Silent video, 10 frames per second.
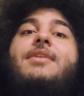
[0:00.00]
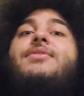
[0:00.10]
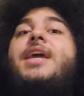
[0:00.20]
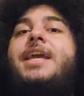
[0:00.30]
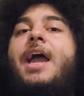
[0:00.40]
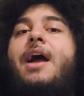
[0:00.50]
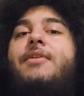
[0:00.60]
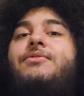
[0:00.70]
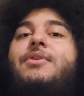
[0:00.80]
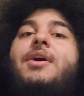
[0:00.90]
they
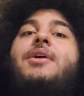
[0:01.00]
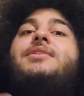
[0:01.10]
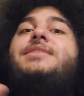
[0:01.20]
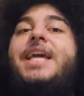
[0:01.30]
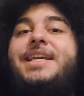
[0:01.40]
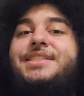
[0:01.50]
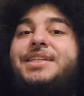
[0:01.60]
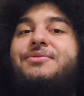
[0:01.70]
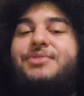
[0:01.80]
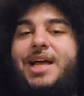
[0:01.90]
have
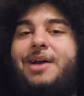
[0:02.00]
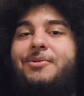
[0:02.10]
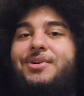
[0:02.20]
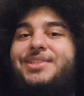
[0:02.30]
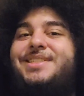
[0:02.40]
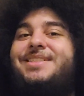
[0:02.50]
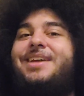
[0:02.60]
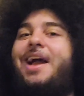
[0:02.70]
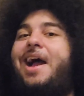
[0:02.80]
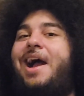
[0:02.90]
Daisy Flowers.
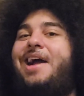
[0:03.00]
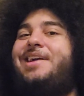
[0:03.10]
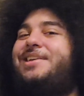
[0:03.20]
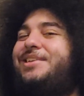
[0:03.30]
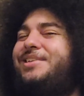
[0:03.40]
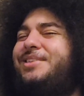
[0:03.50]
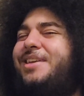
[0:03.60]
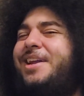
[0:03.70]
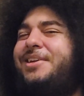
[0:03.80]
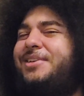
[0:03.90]
You
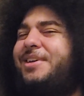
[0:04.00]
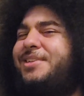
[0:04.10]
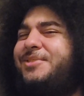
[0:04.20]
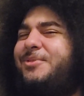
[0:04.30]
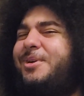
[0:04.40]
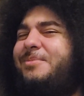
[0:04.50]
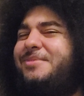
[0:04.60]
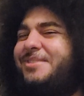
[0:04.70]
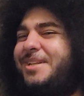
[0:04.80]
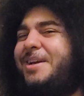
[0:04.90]
kind of see where
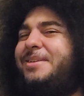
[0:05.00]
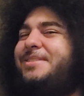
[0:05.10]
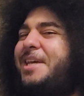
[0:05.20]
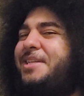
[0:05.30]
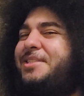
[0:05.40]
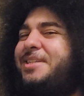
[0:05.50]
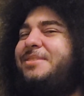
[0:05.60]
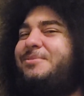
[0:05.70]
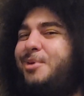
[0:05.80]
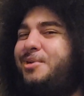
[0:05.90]
I'm Daisy,
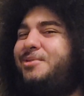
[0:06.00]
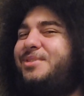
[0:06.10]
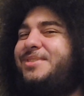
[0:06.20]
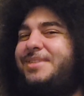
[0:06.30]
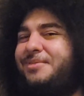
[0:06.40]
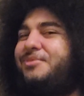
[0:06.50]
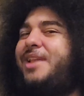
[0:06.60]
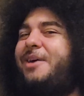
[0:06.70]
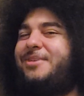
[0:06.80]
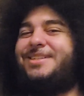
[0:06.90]
Rose,
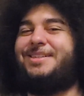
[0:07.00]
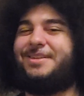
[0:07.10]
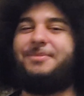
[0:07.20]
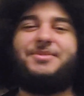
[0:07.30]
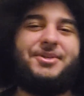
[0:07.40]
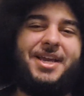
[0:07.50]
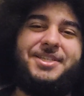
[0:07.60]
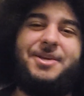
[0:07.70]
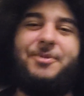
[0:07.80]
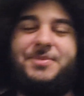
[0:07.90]
Flower. You guys
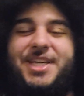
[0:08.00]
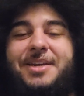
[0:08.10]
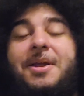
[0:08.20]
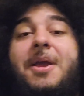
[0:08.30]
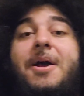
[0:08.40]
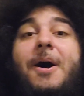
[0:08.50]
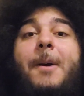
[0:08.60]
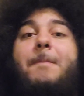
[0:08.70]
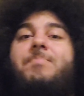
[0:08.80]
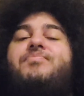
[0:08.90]
get what I'm
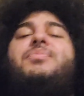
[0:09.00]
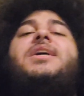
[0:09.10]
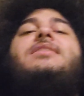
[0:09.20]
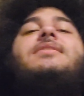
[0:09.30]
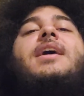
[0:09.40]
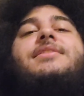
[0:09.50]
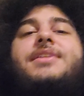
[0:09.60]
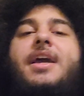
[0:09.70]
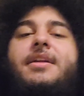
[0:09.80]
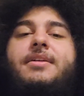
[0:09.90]
saying. But that's
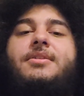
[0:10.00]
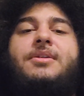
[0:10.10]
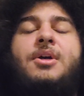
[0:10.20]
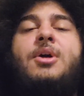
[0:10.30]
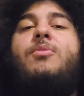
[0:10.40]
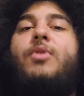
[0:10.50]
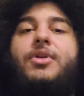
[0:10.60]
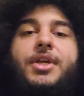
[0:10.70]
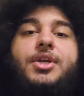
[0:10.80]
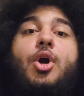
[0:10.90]
kind of where
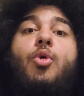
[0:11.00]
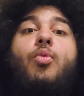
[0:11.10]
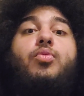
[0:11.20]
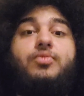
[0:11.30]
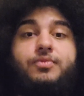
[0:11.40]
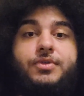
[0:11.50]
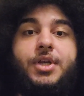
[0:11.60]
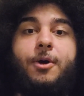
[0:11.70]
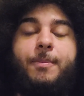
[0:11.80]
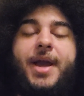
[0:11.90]
they go,
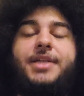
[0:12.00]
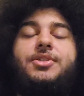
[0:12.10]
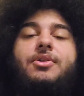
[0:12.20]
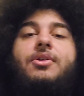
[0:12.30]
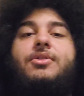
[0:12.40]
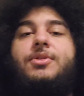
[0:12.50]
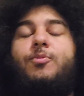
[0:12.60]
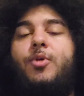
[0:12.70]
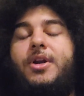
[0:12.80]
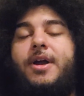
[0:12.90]
back to Earth and
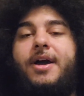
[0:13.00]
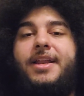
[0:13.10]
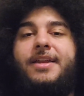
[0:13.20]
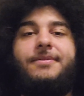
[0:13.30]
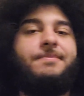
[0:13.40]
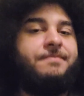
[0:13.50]
whatnot, and